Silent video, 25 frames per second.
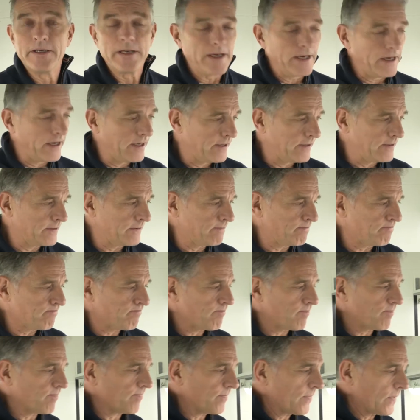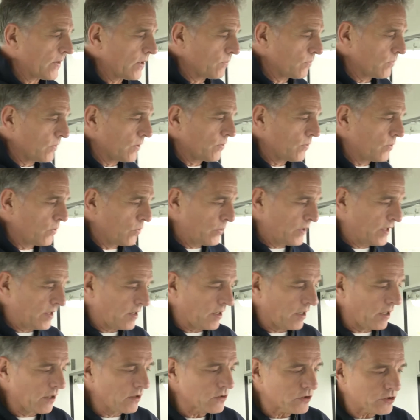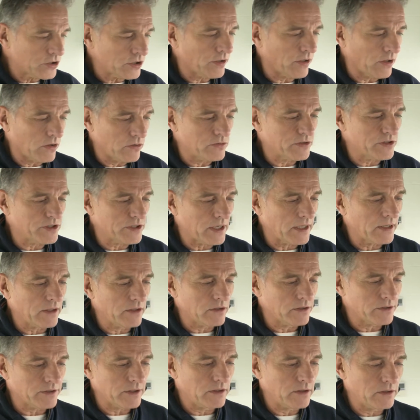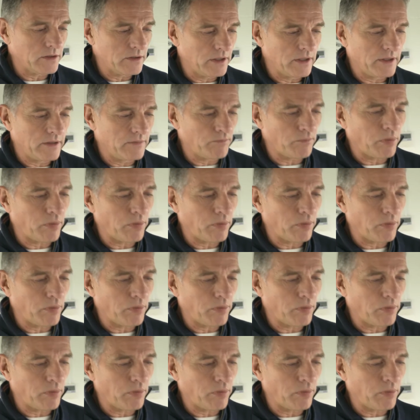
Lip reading: And we culture those cells in